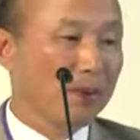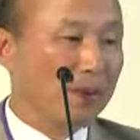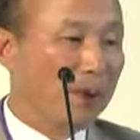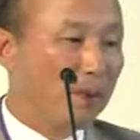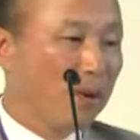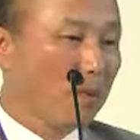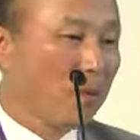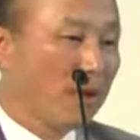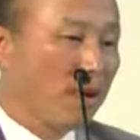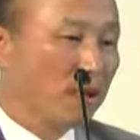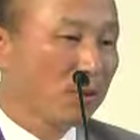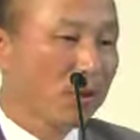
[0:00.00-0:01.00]
people
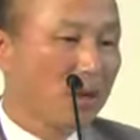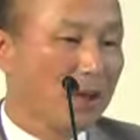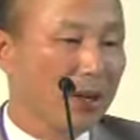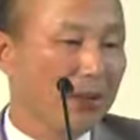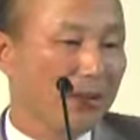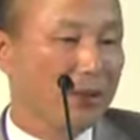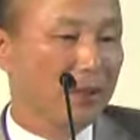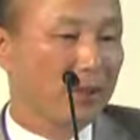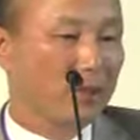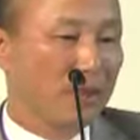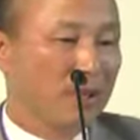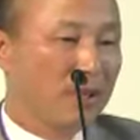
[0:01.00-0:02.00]
play social network
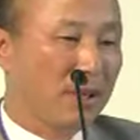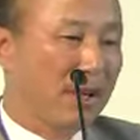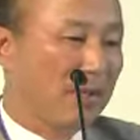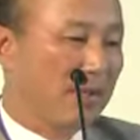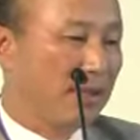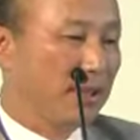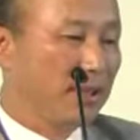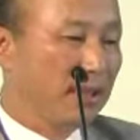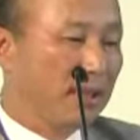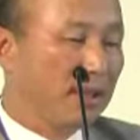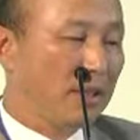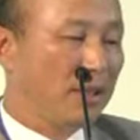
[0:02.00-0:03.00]
games?
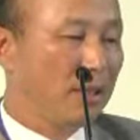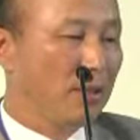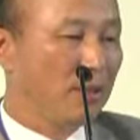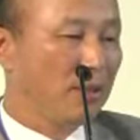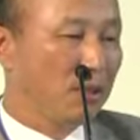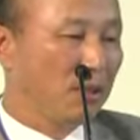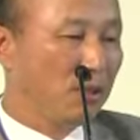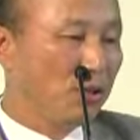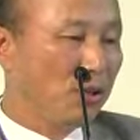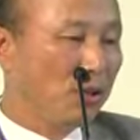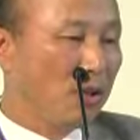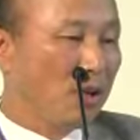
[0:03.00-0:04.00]
Number
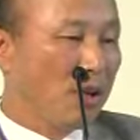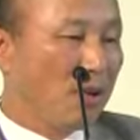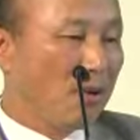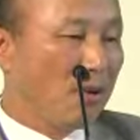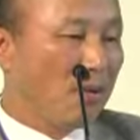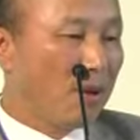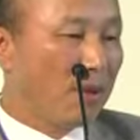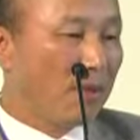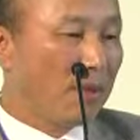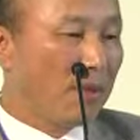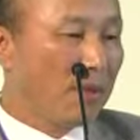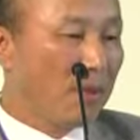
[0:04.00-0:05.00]
2, what are
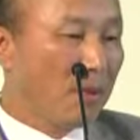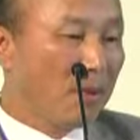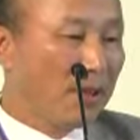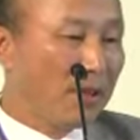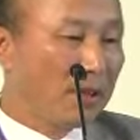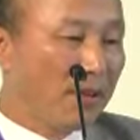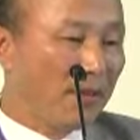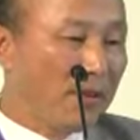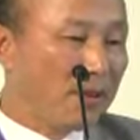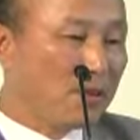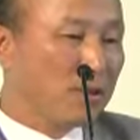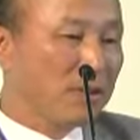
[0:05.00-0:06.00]
predominant
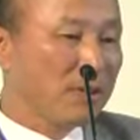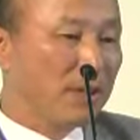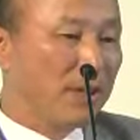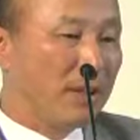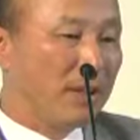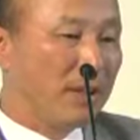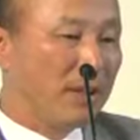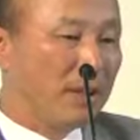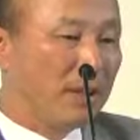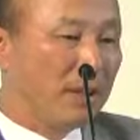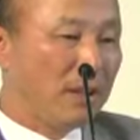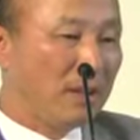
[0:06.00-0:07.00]
features and
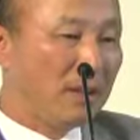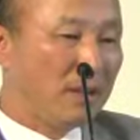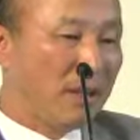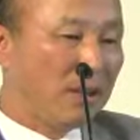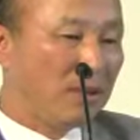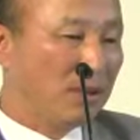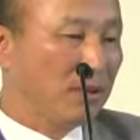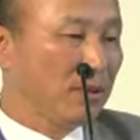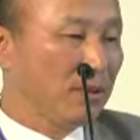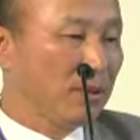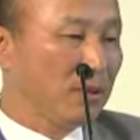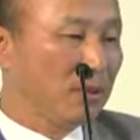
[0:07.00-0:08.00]

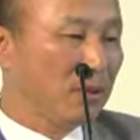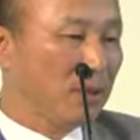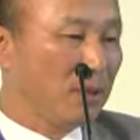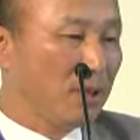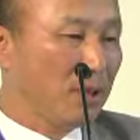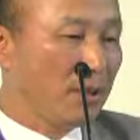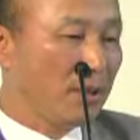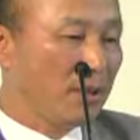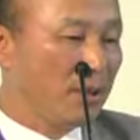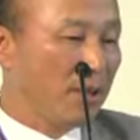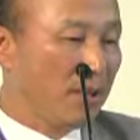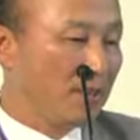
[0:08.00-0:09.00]
interactions of social
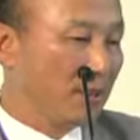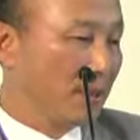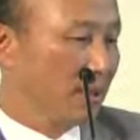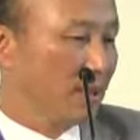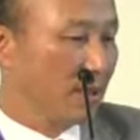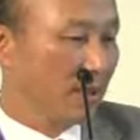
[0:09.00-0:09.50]
network games?